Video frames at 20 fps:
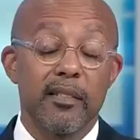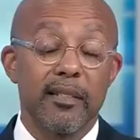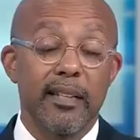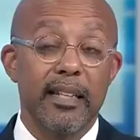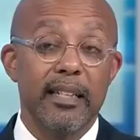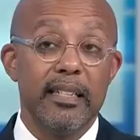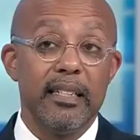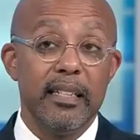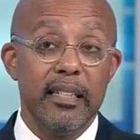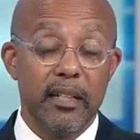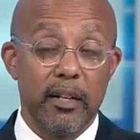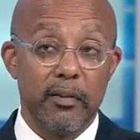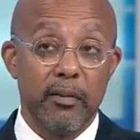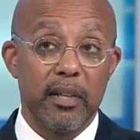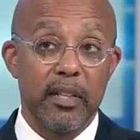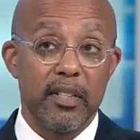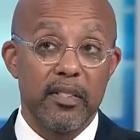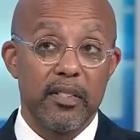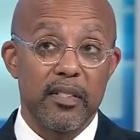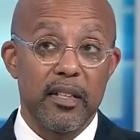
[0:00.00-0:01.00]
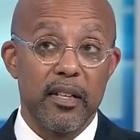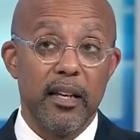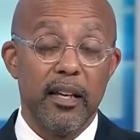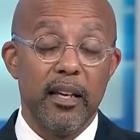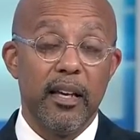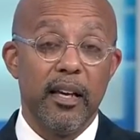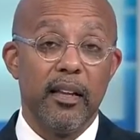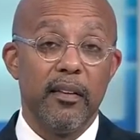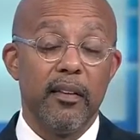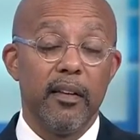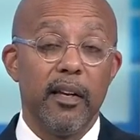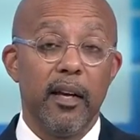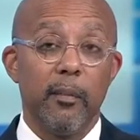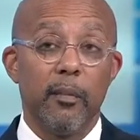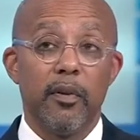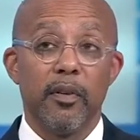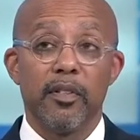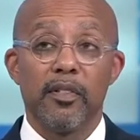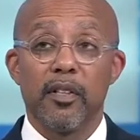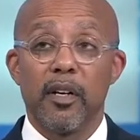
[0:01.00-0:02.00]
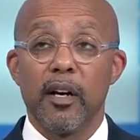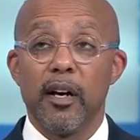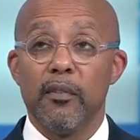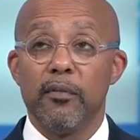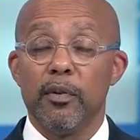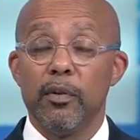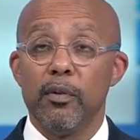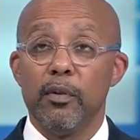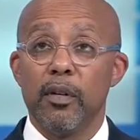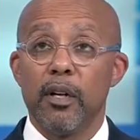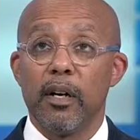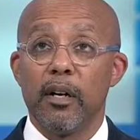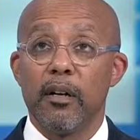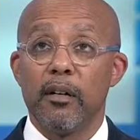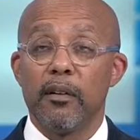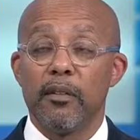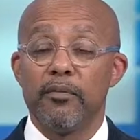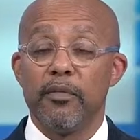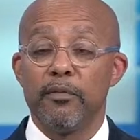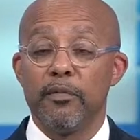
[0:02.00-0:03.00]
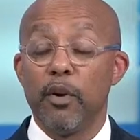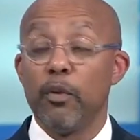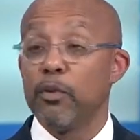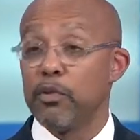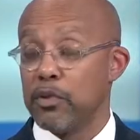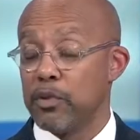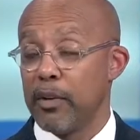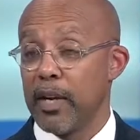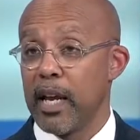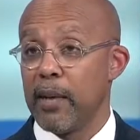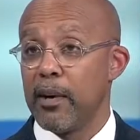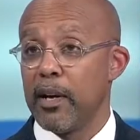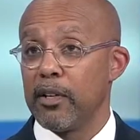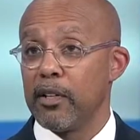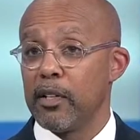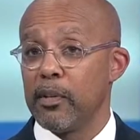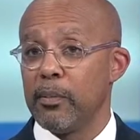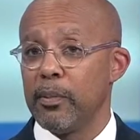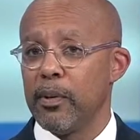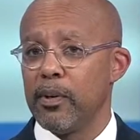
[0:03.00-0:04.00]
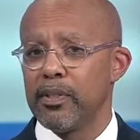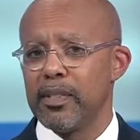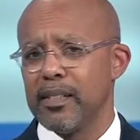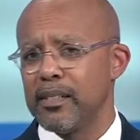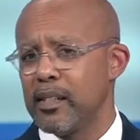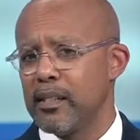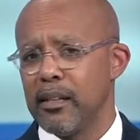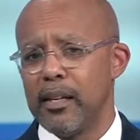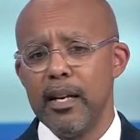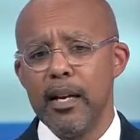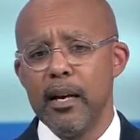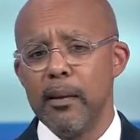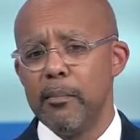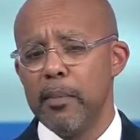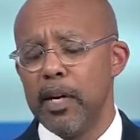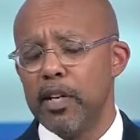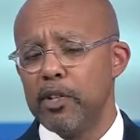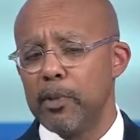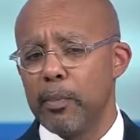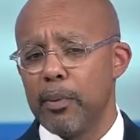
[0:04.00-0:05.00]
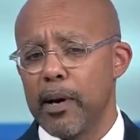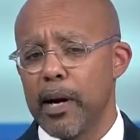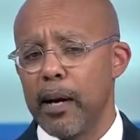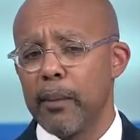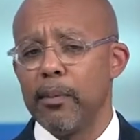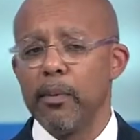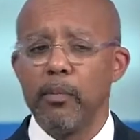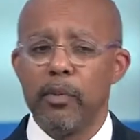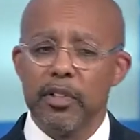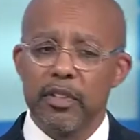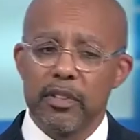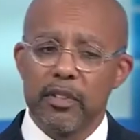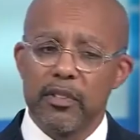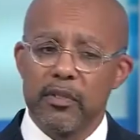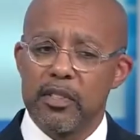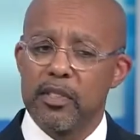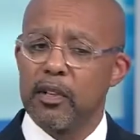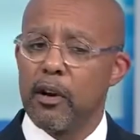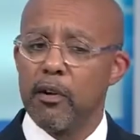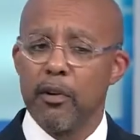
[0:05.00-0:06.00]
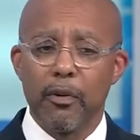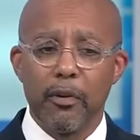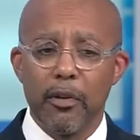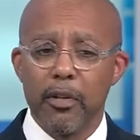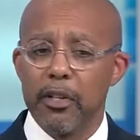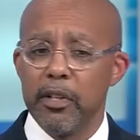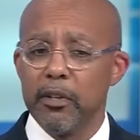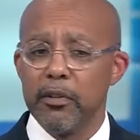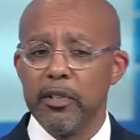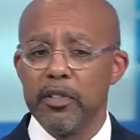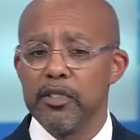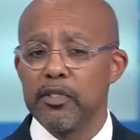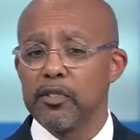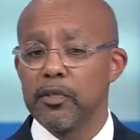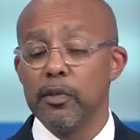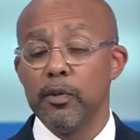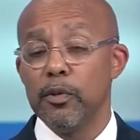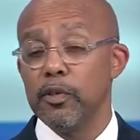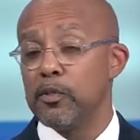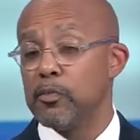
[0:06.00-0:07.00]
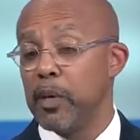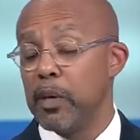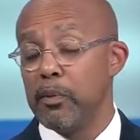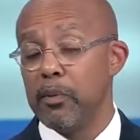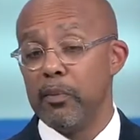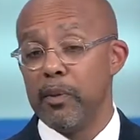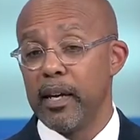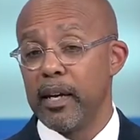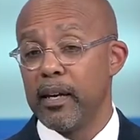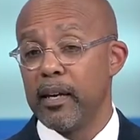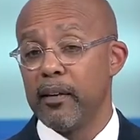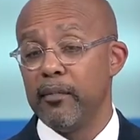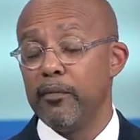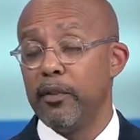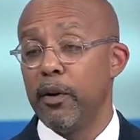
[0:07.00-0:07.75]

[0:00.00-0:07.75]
slight decrease in the numbers of voters who came out to the polls. That's a major problem. We should start earlier in the schools, maybe making